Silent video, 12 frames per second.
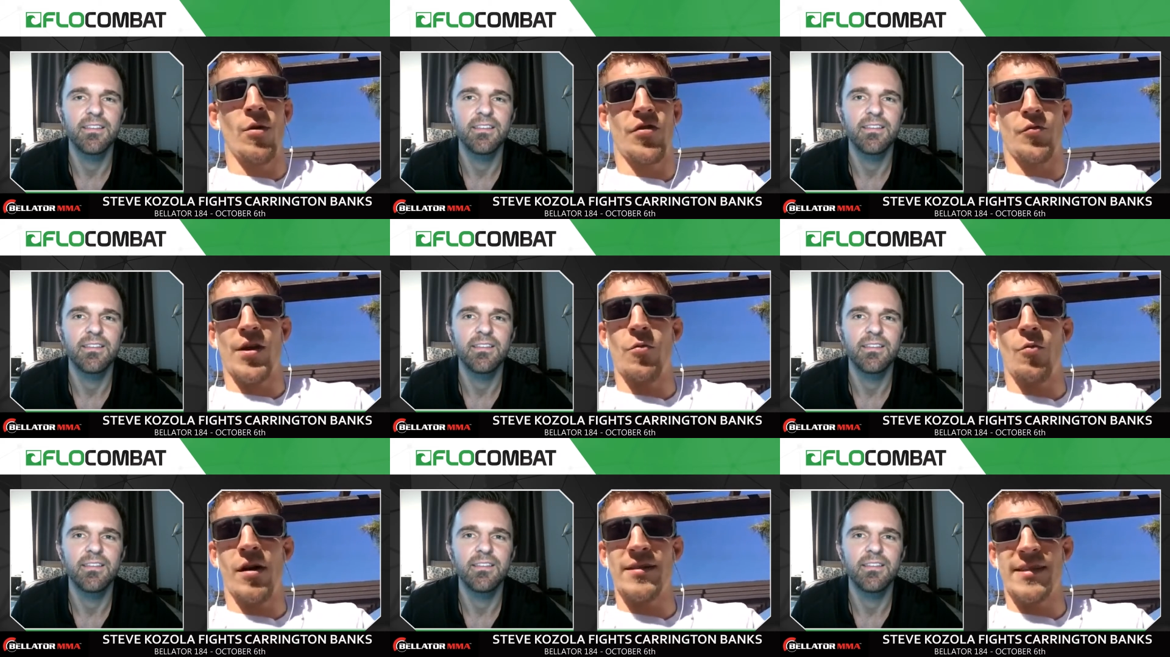Speaker 1: went
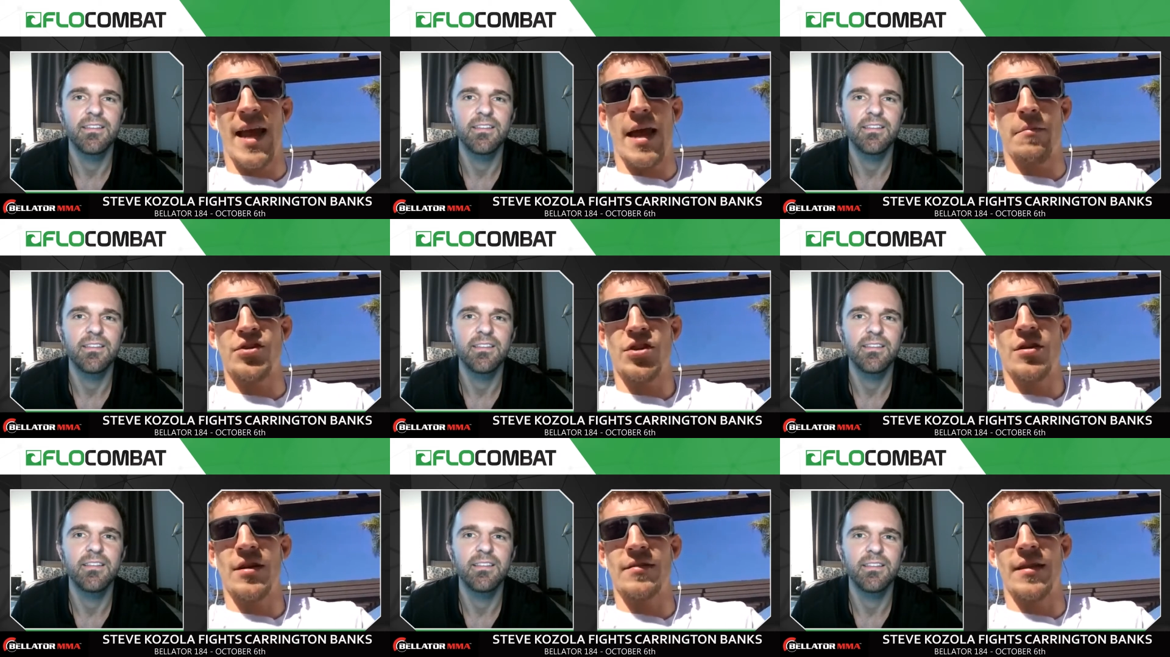3-1 as an
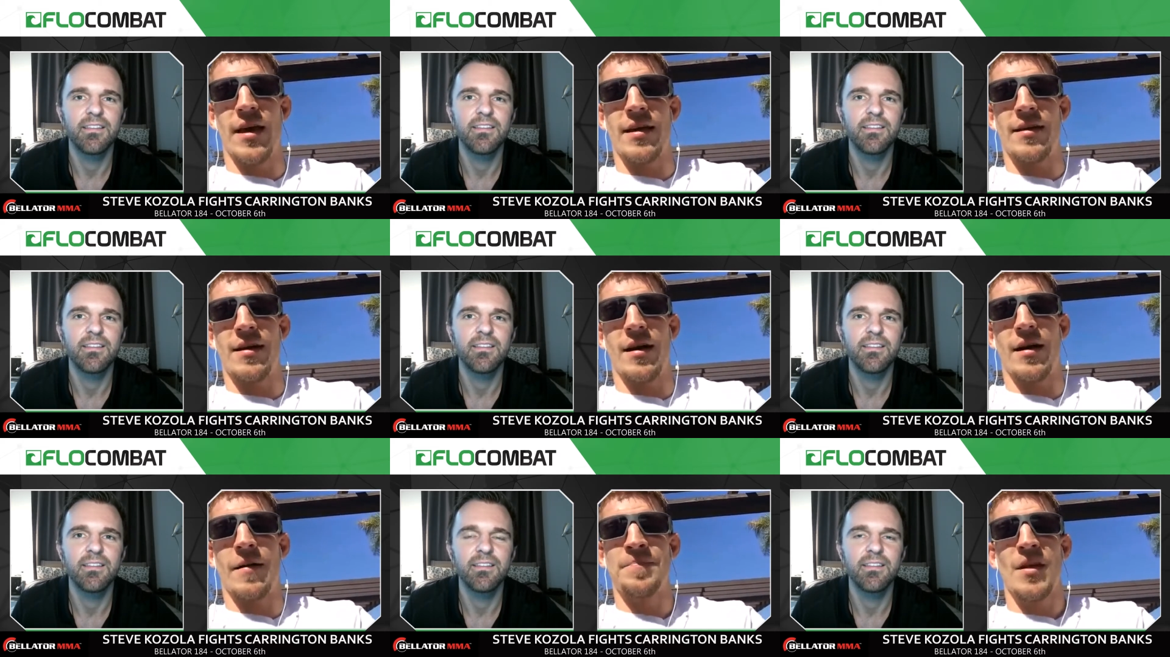amateur, and then
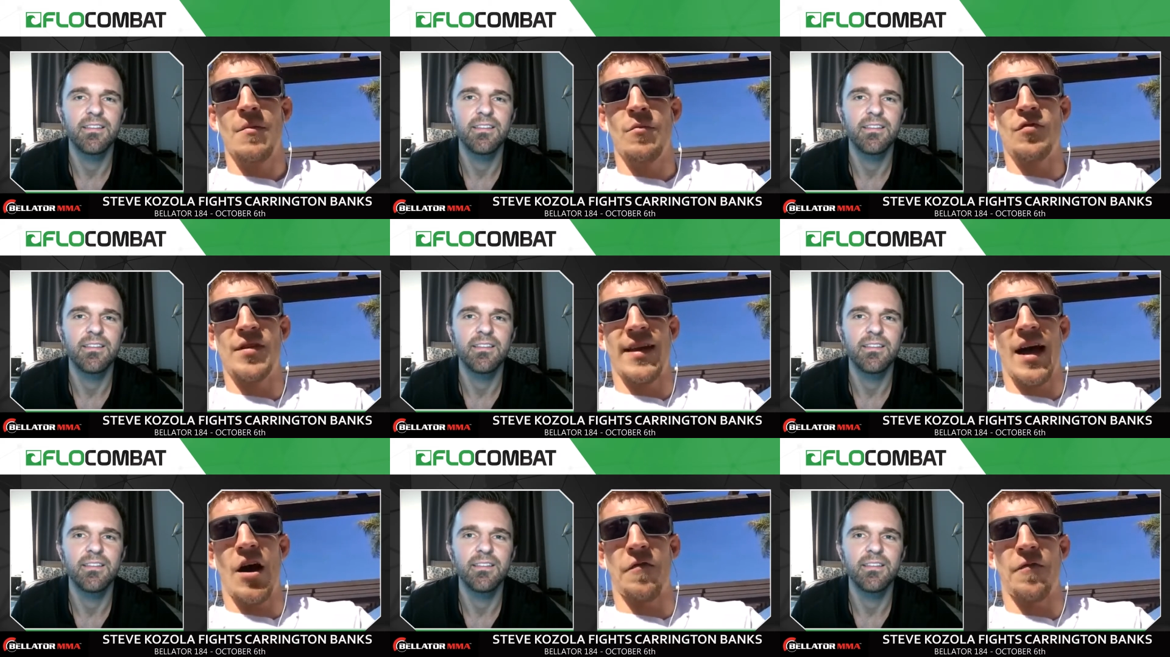moved
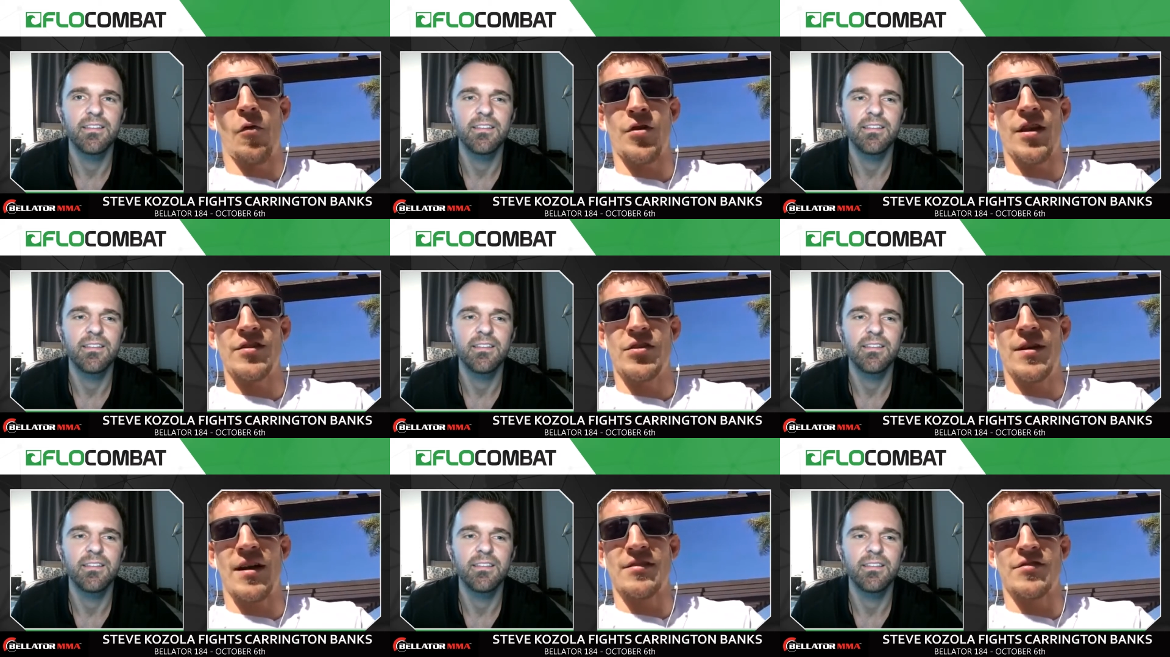to California in
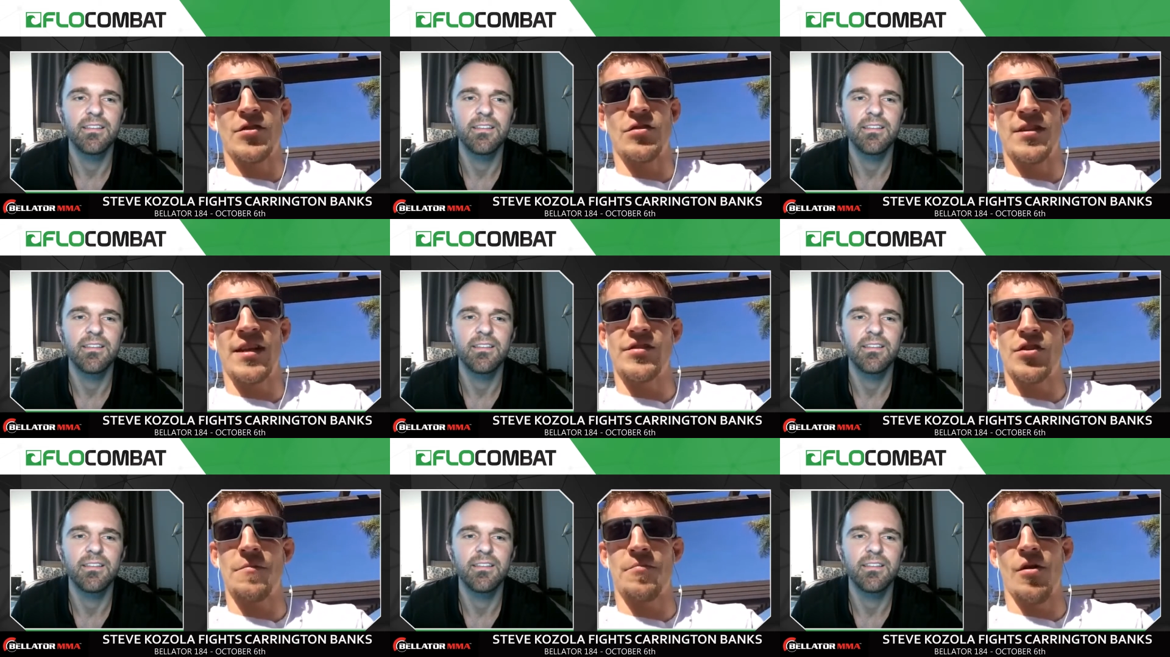2013
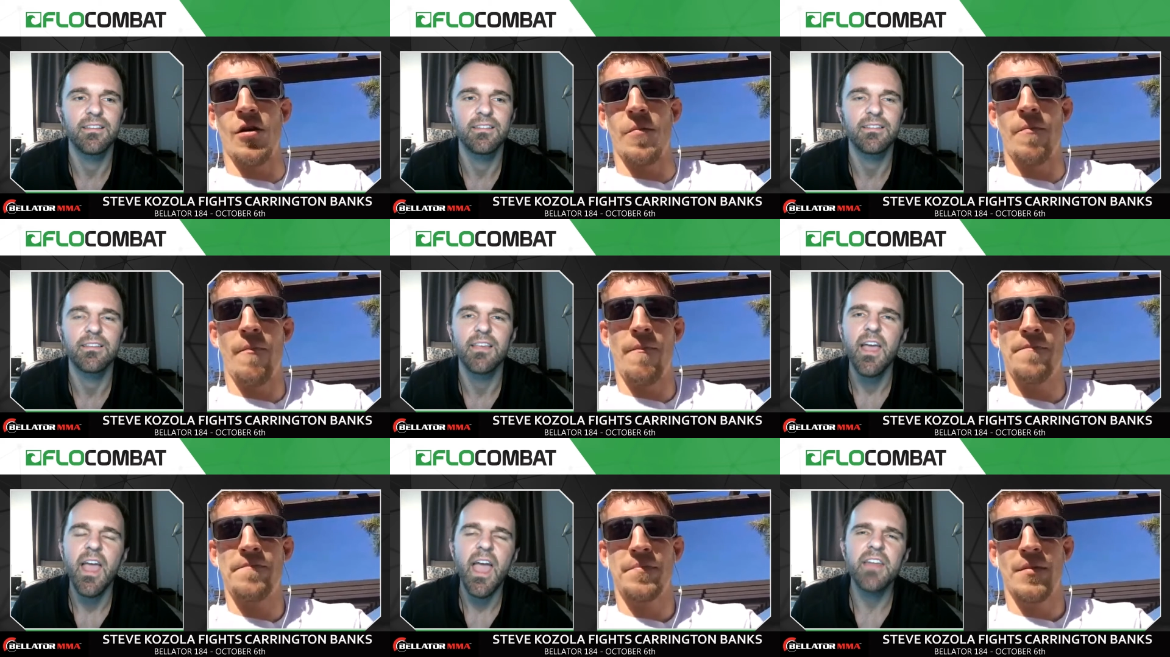and turned pro.
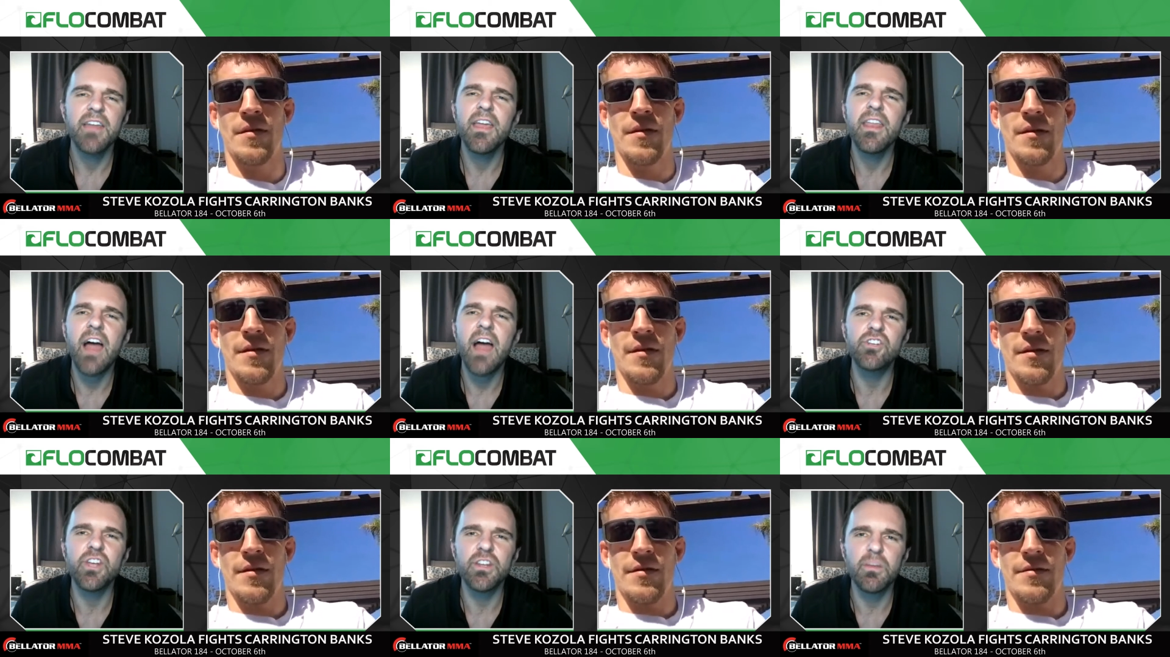
Speaker 2: And
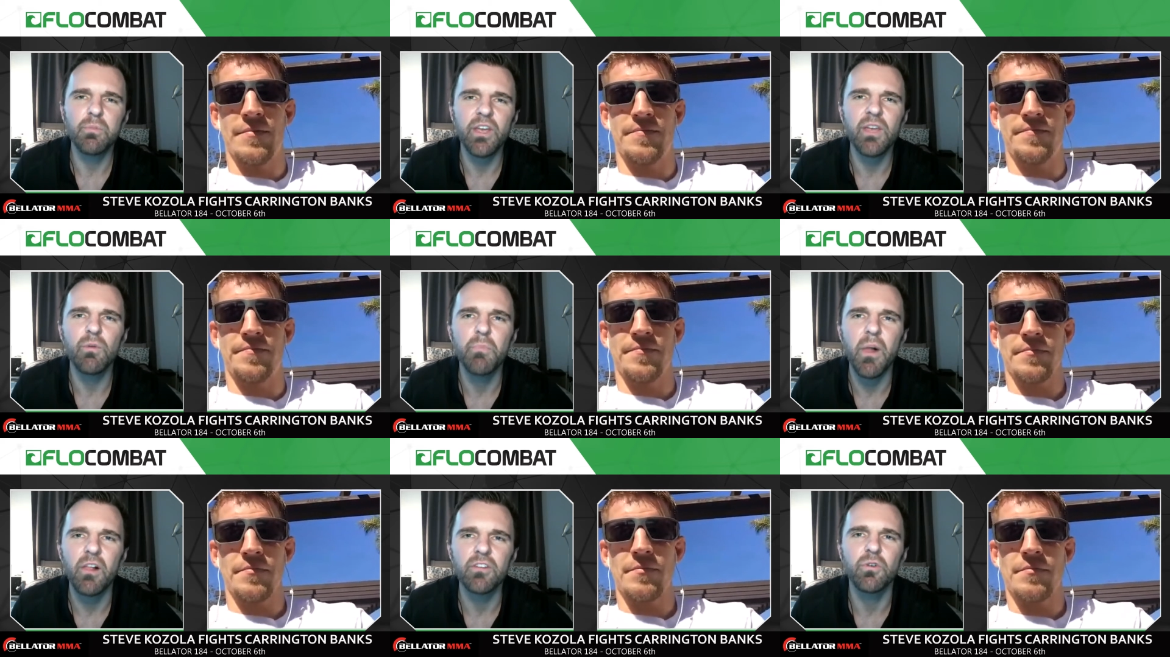how'd you end up linking
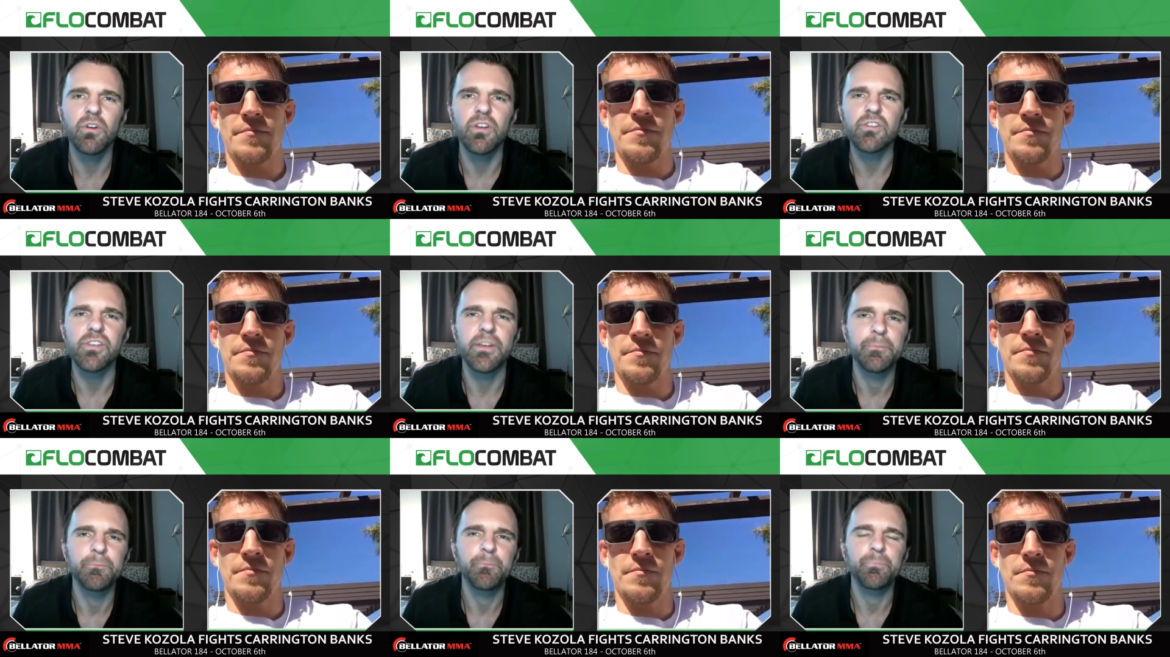with Bellator initially?